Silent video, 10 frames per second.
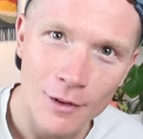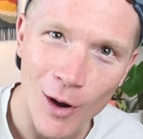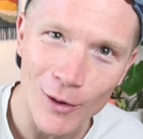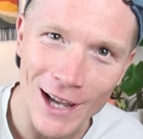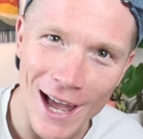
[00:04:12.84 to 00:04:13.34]

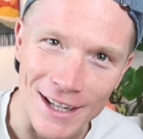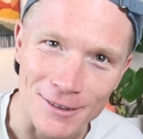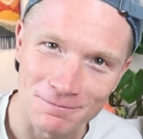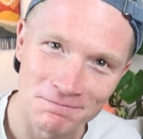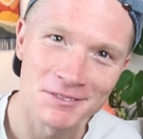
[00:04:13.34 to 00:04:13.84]

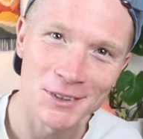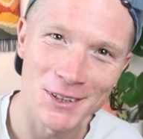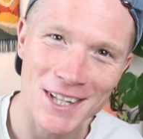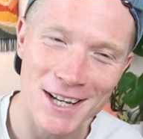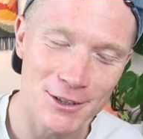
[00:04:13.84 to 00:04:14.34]
Okay,
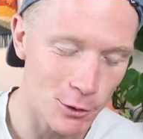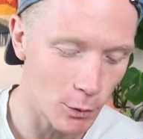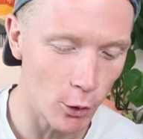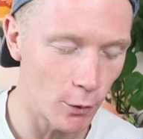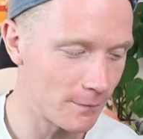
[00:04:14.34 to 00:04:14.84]
good day to
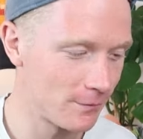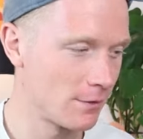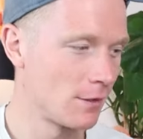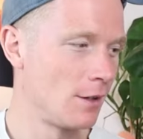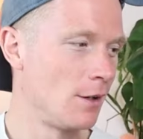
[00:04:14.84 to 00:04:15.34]
you all.
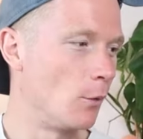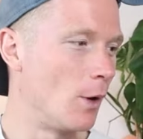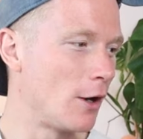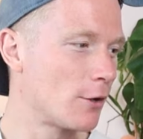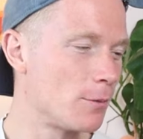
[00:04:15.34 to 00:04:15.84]

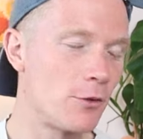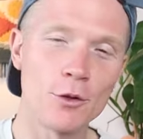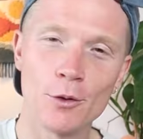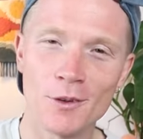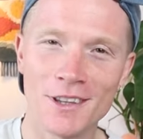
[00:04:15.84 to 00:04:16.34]
Welcome
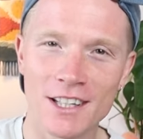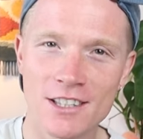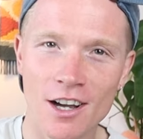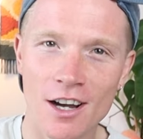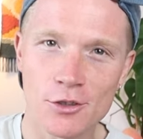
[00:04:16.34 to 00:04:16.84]
to the
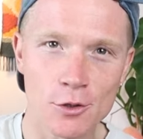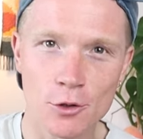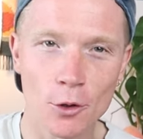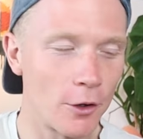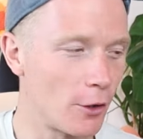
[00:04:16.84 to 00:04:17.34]
guitar
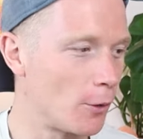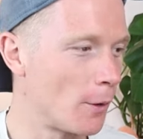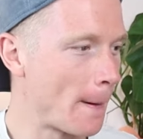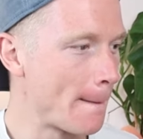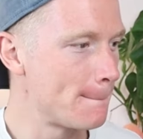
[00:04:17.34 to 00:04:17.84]
tutorial
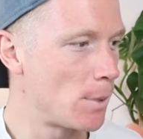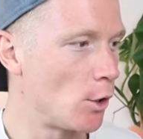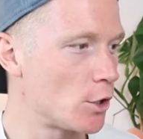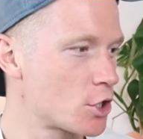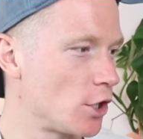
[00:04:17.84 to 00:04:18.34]

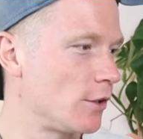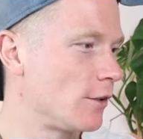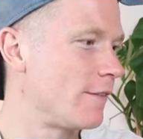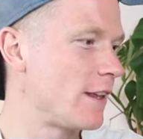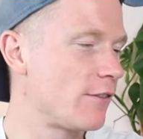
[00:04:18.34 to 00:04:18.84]

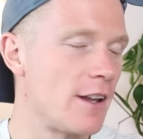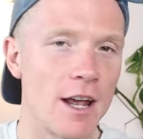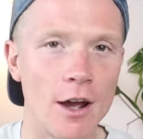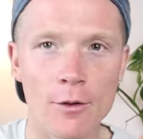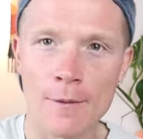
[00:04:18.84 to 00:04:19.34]
portion of this
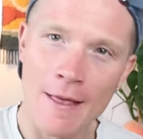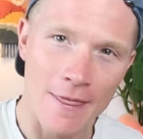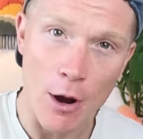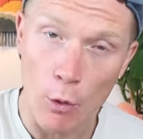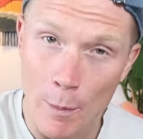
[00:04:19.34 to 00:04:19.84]
video.
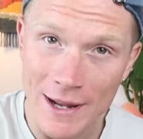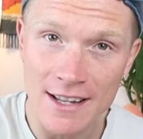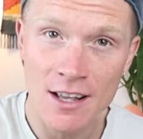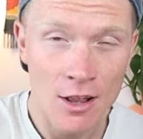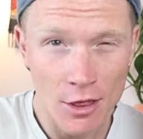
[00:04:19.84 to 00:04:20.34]
There will
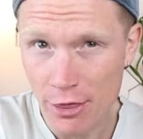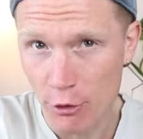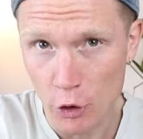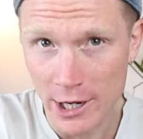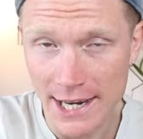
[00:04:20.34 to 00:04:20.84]
be
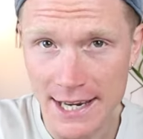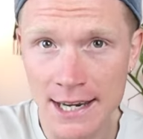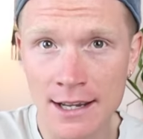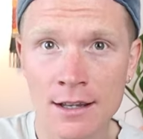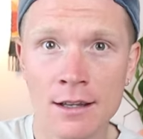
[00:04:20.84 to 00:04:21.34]

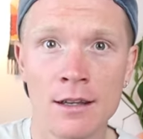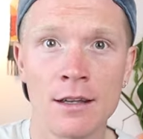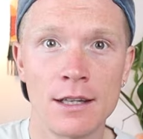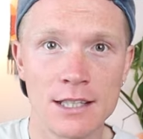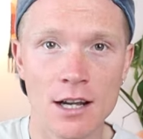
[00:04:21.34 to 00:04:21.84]
3
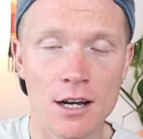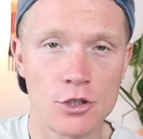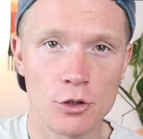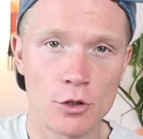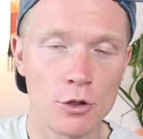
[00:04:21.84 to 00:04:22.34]
guitar
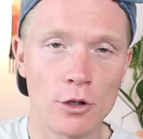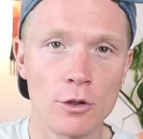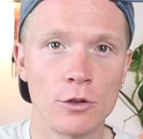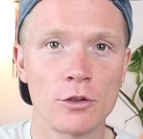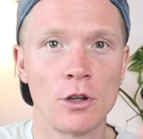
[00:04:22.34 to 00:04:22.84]

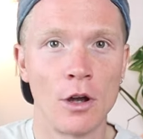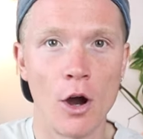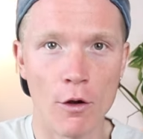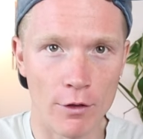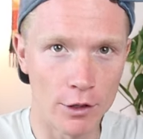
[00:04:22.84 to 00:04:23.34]
tutorials
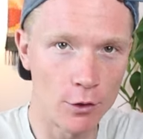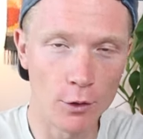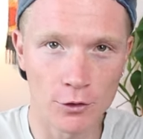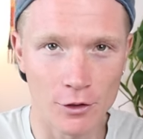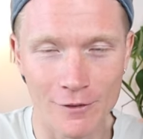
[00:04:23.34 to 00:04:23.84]
over the
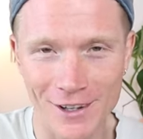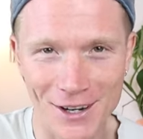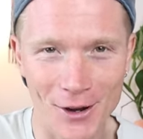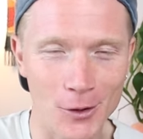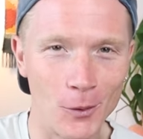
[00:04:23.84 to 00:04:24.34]
course of the
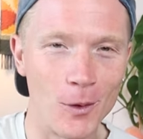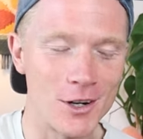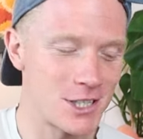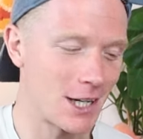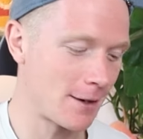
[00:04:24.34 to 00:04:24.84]
video you're
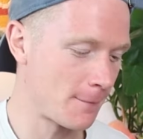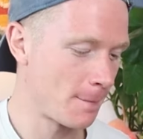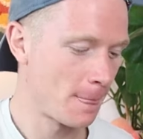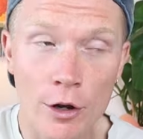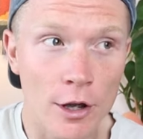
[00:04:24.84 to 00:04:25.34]
watching.
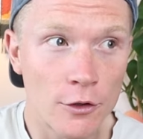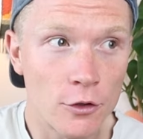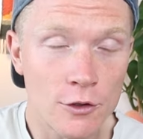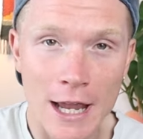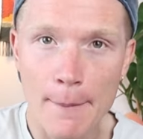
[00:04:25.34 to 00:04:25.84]
In order
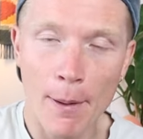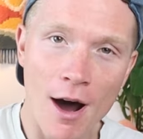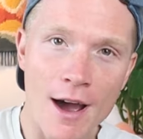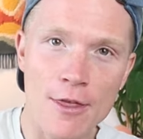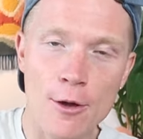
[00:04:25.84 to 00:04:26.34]
to take
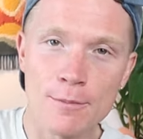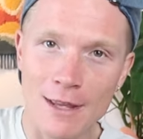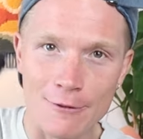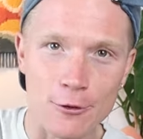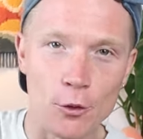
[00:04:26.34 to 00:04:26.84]
part in them,
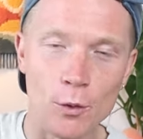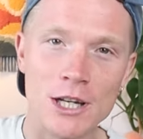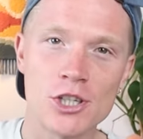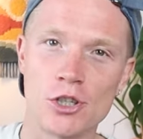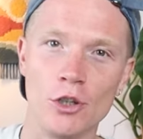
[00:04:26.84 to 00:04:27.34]
if you
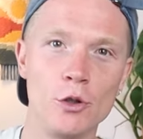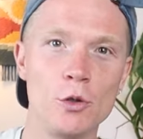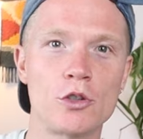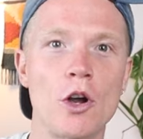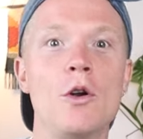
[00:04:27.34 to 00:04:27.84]
wish to
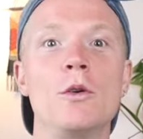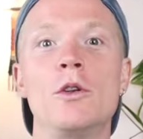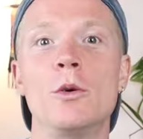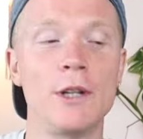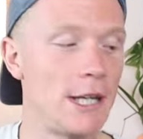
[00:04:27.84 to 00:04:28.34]
do so,
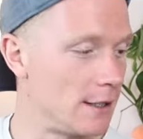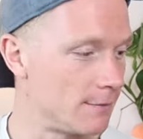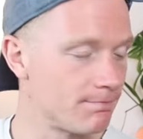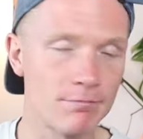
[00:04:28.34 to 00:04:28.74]
you will need